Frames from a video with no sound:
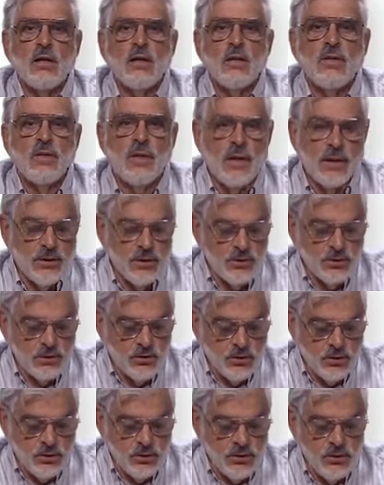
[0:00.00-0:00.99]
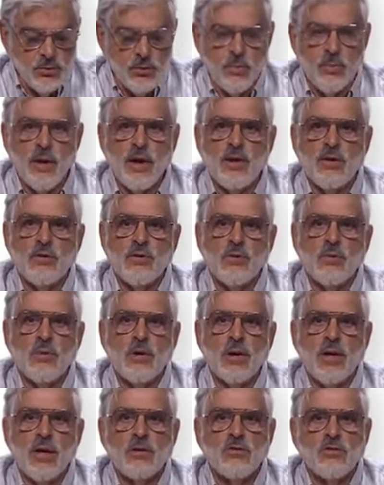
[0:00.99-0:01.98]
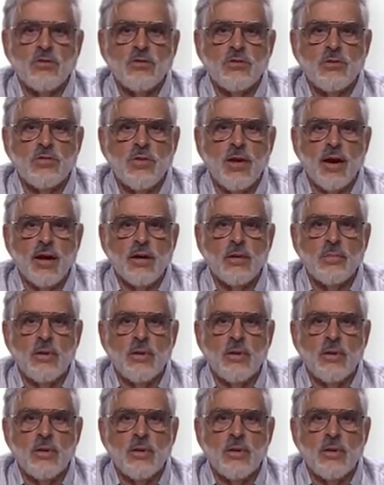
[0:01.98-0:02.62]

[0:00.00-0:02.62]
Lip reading: That is the remainder when x is divided